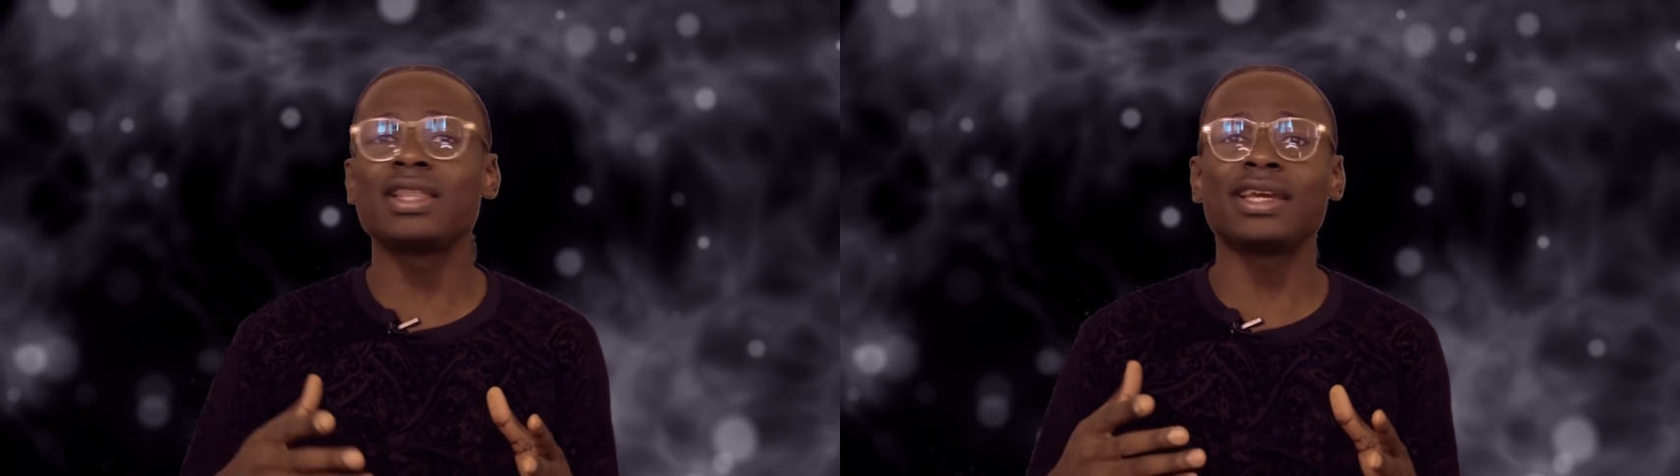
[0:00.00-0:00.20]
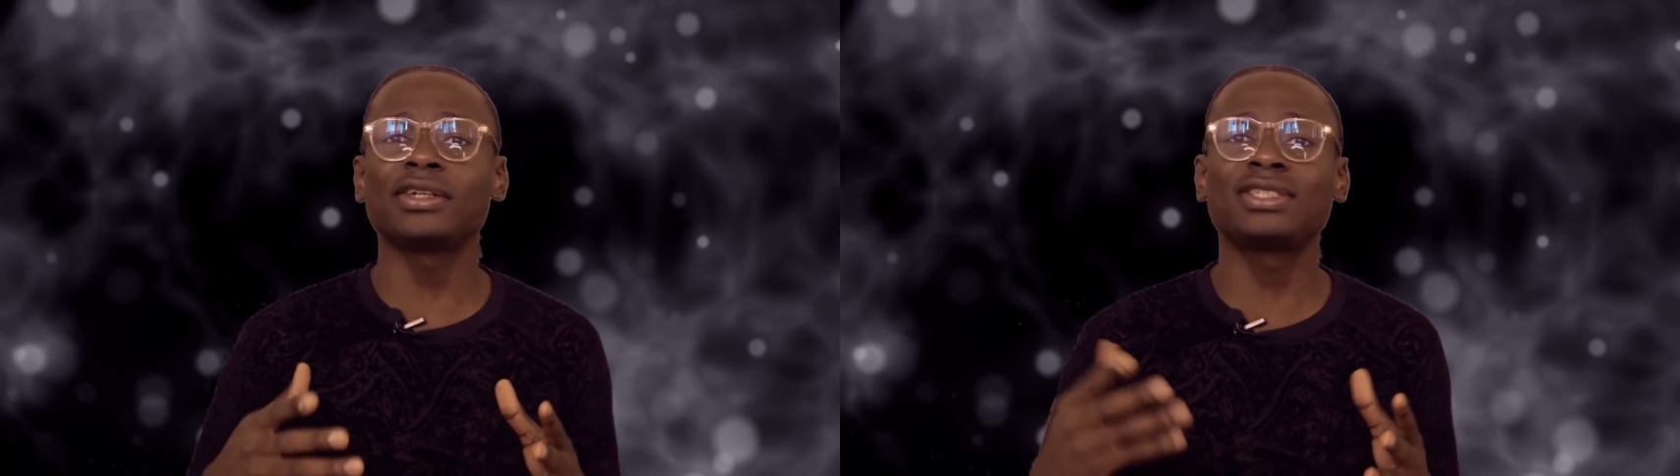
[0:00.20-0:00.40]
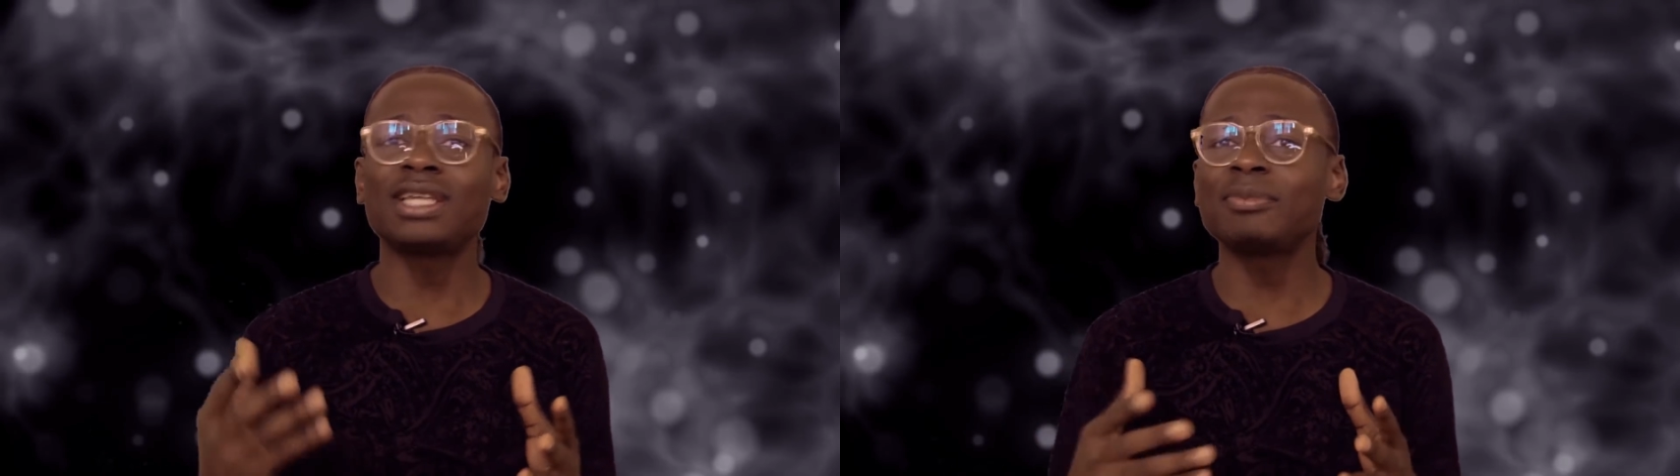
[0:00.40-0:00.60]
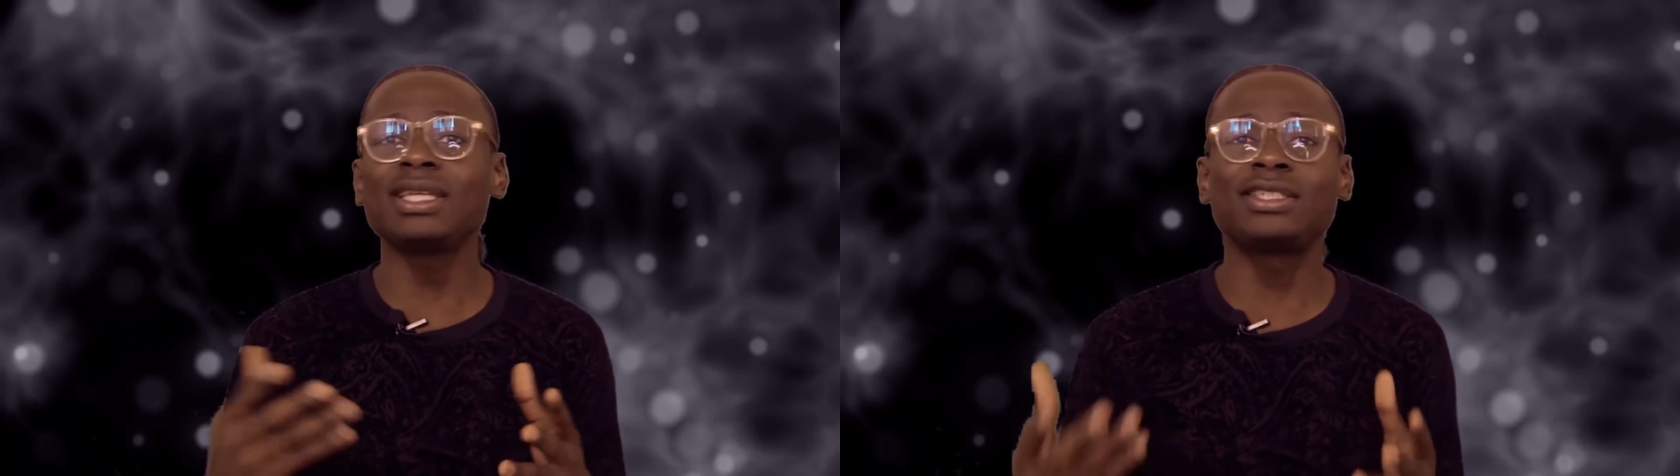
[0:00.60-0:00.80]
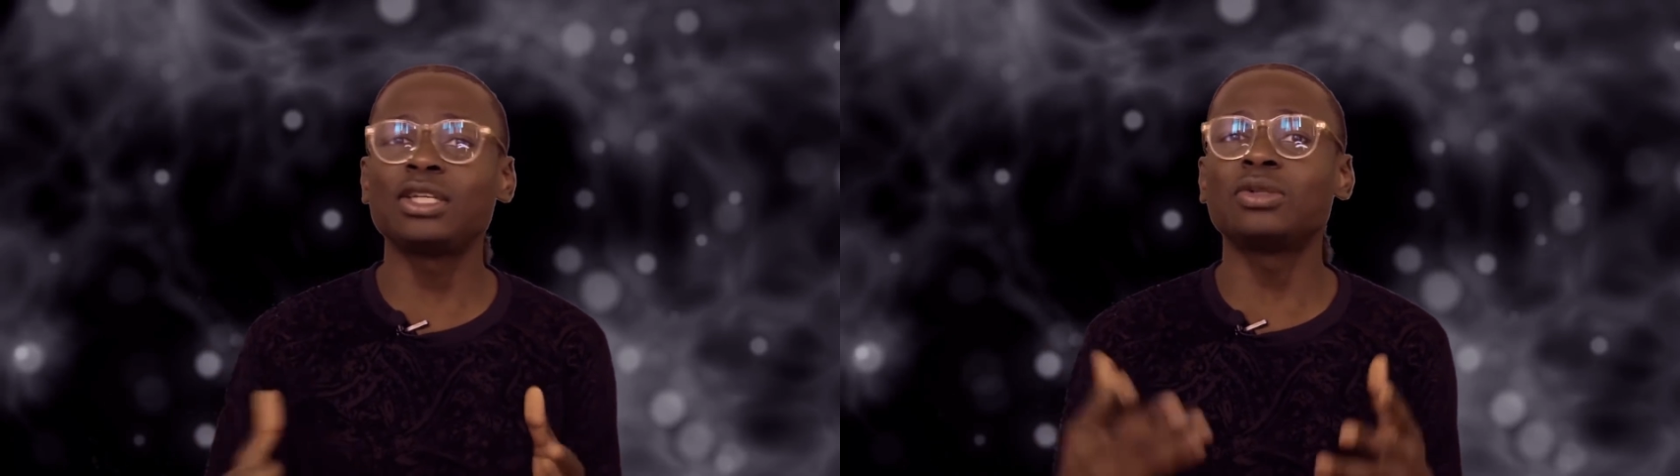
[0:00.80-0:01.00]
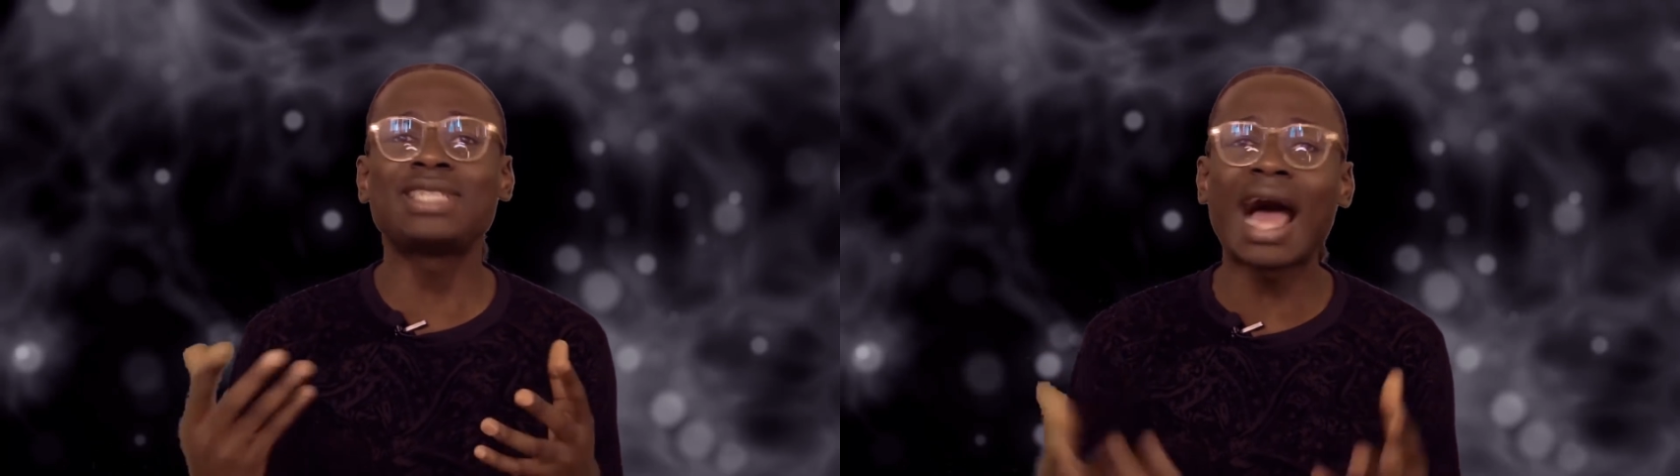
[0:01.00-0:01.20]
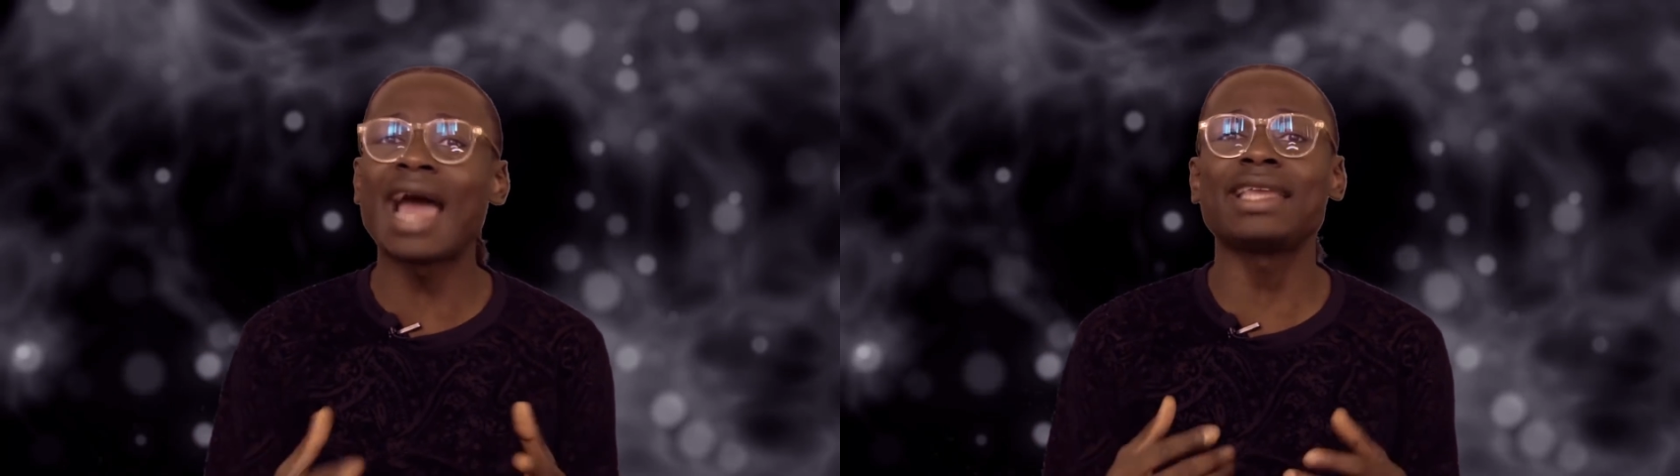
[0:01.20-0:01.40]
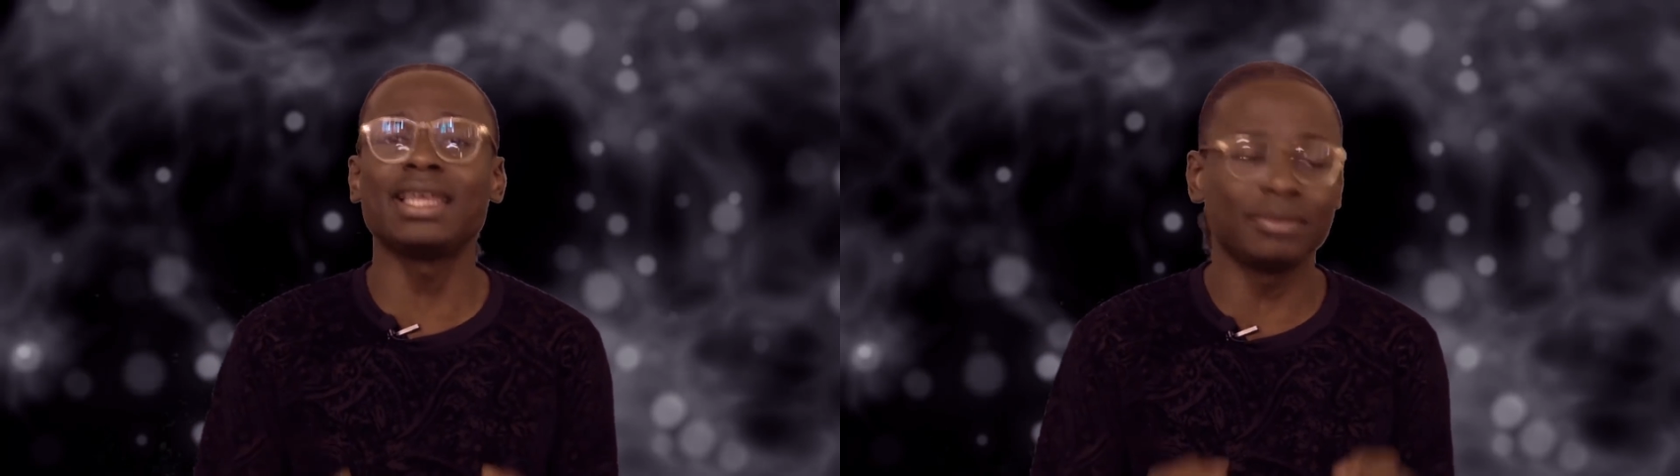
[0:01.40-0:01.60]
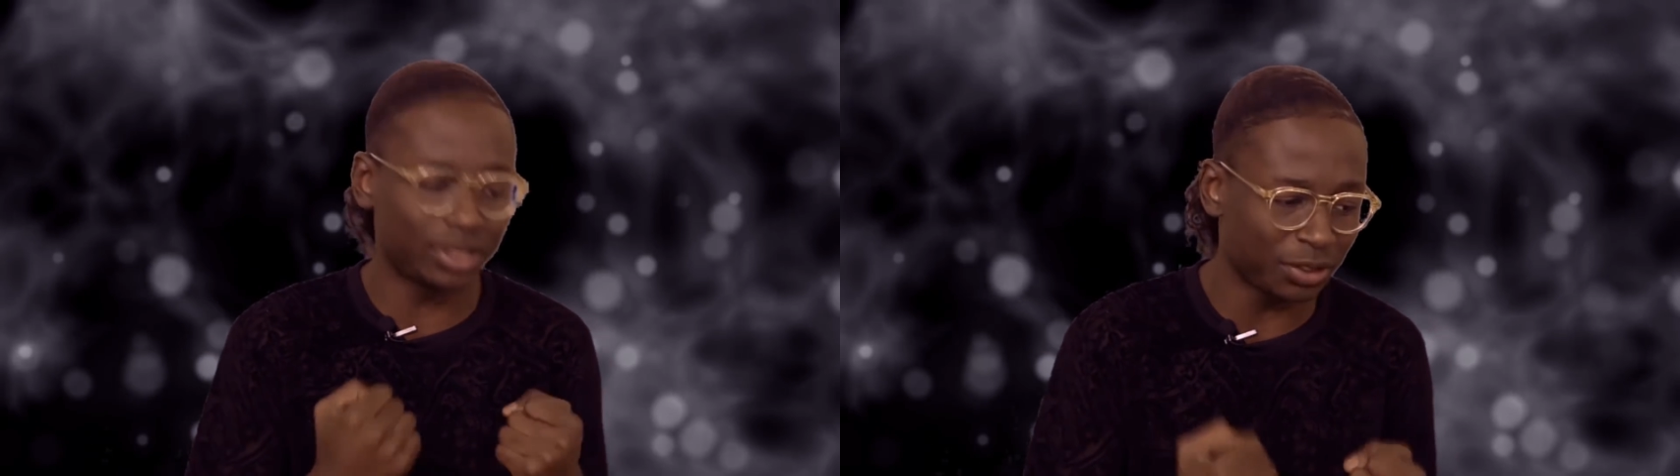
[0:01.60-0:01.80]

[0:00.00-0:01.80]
there's something still tying them